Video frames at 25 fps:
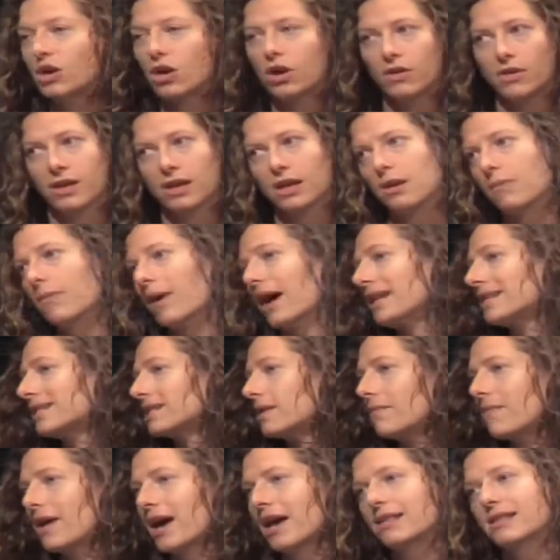are they going to pass
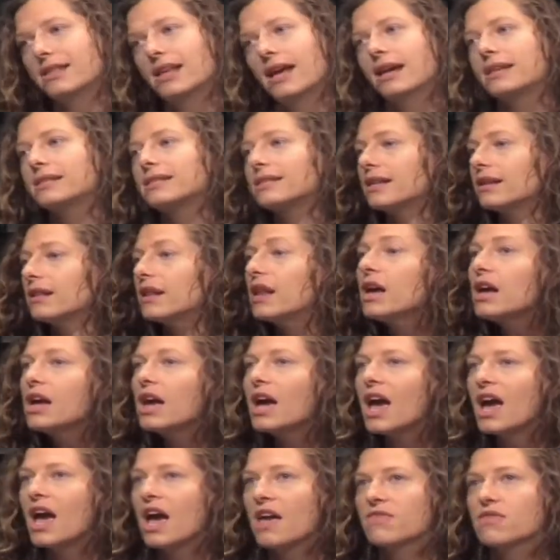the math test, and
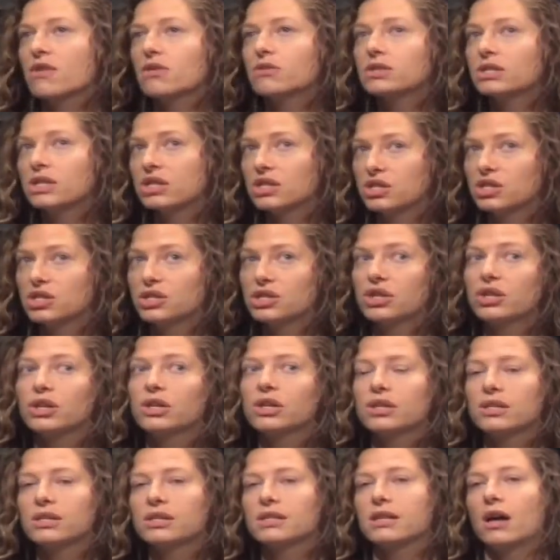and those
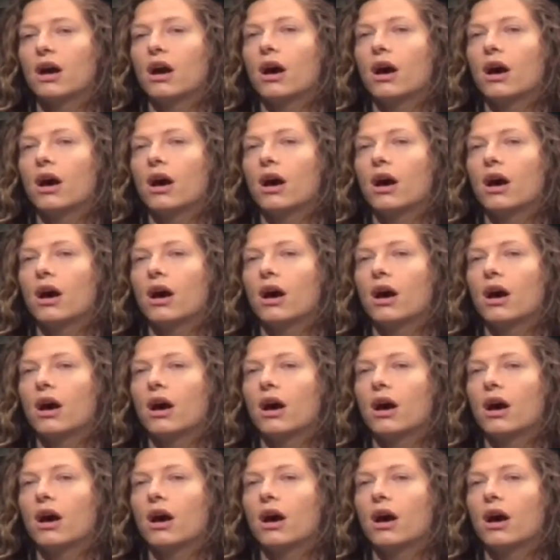concerns.